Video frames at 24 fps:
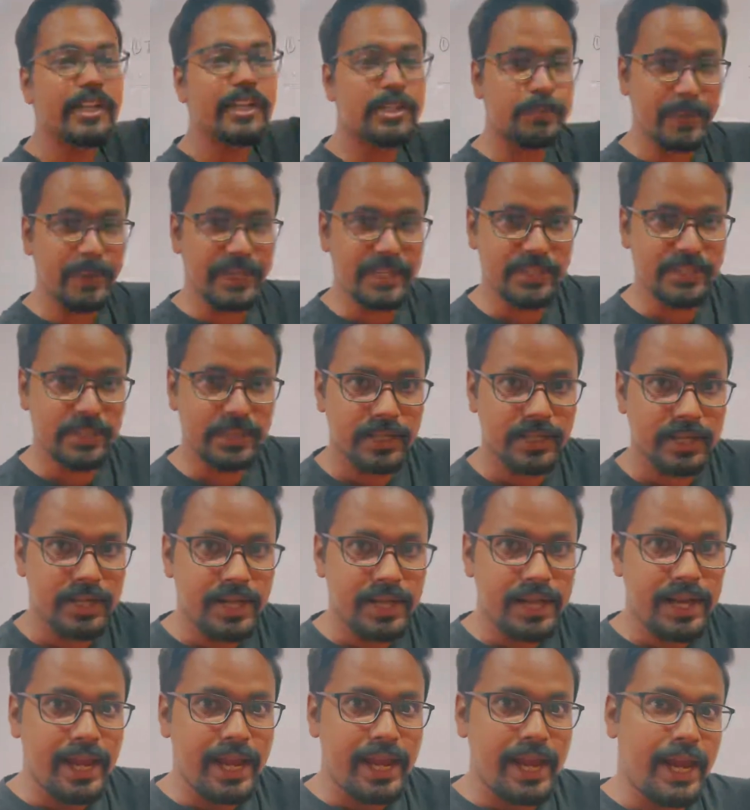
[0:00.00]
space.
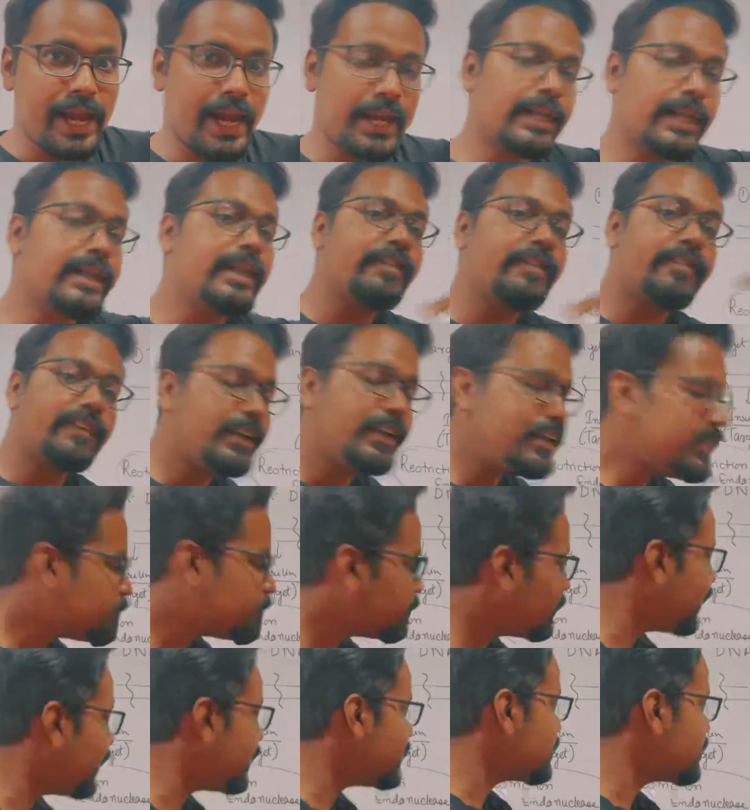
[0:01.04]
At a different
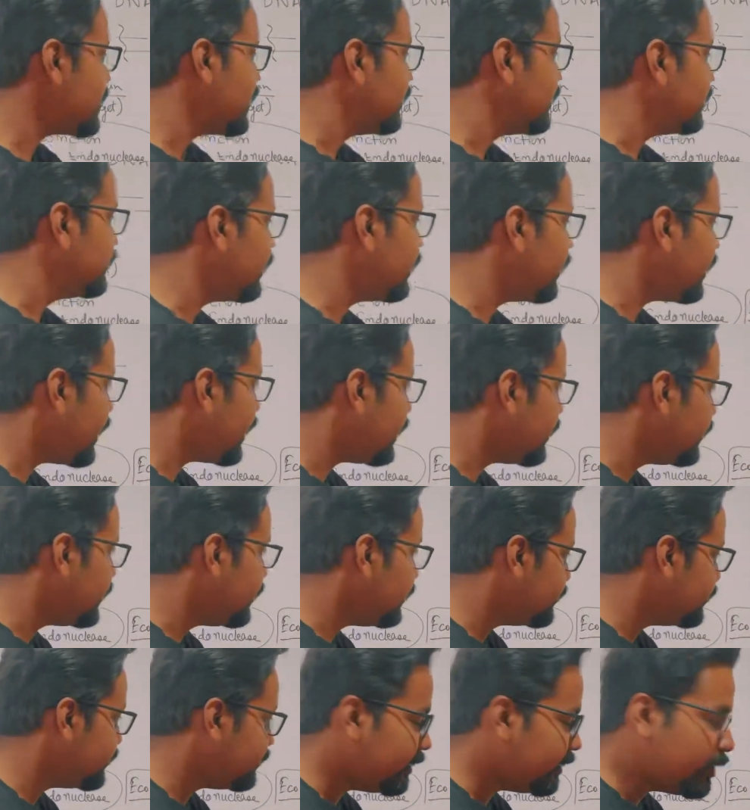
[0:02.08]
space, the
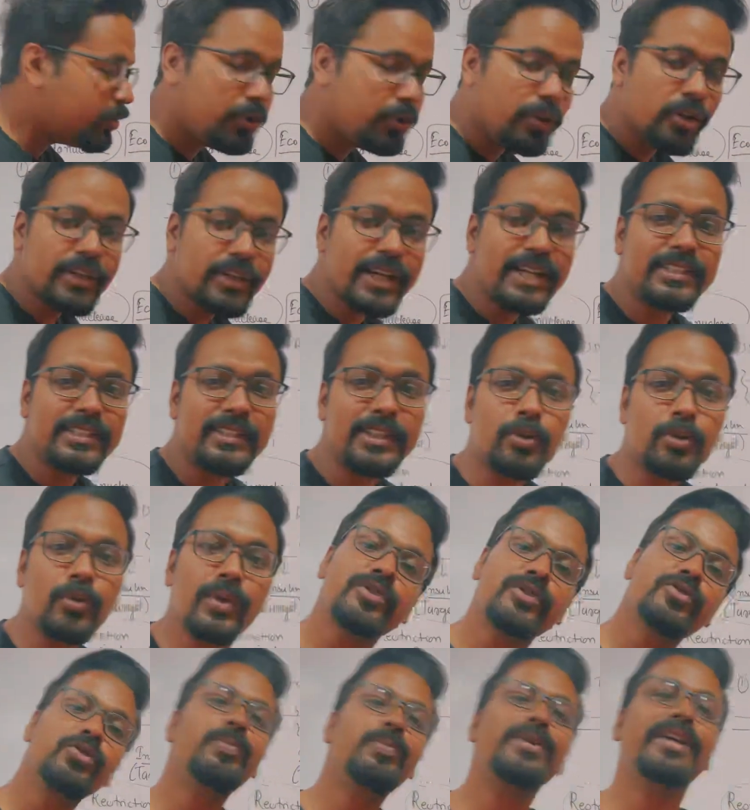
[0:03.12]
nucleotide sequence
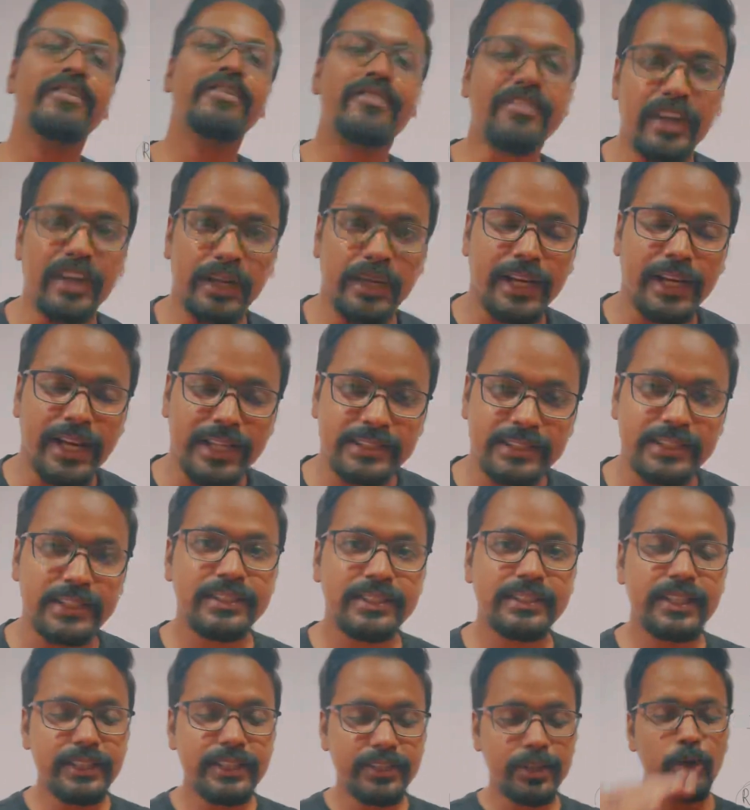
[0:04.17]
will be different. As a
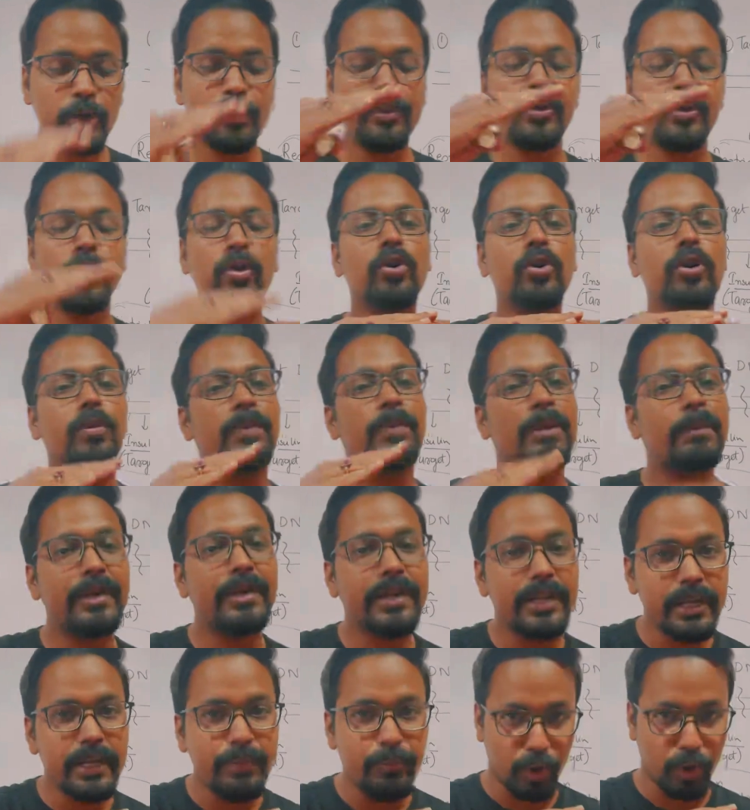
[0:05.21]
result, there will be no
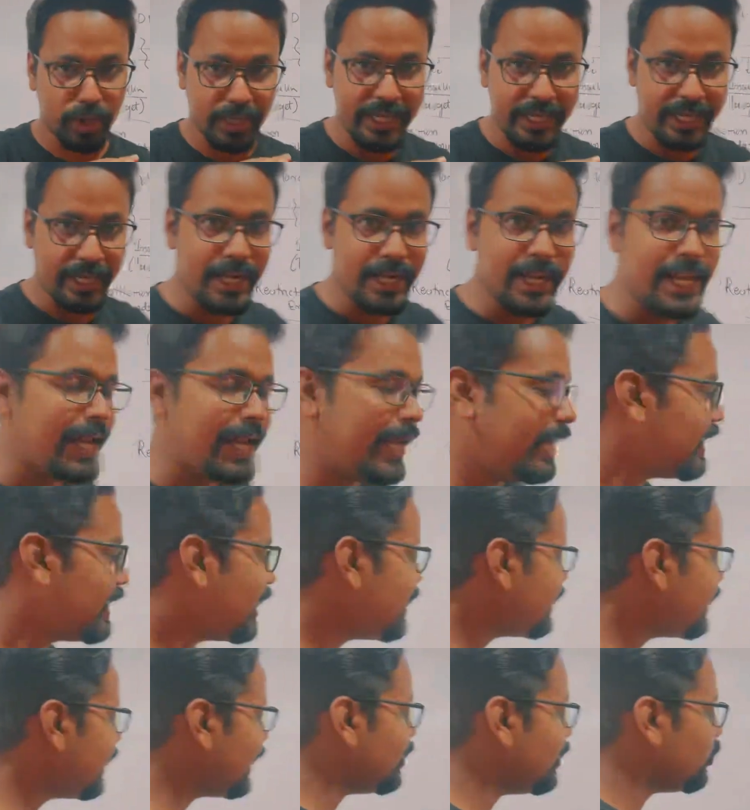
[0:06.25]
complementary bonding and I
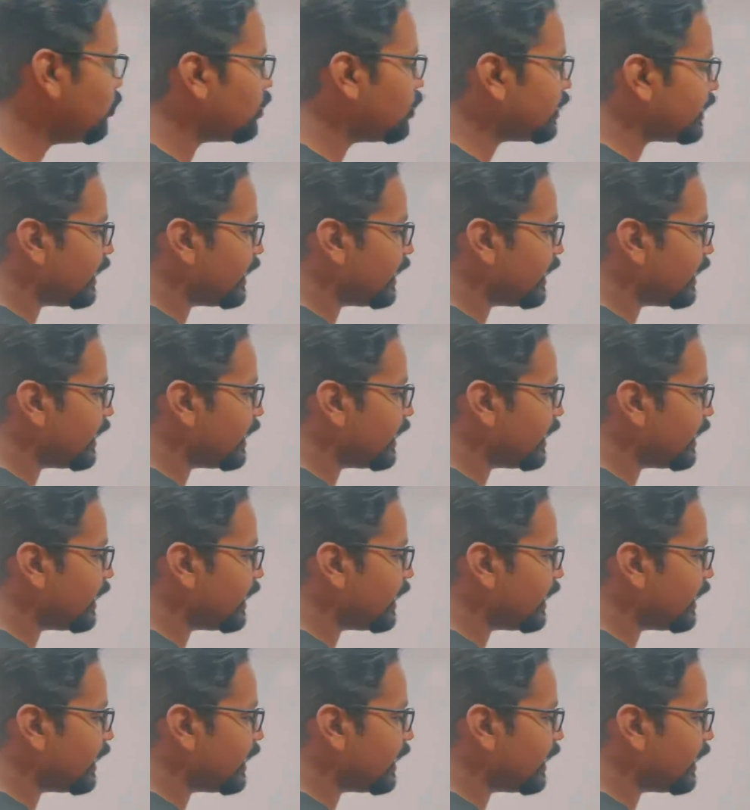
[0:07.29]
cannot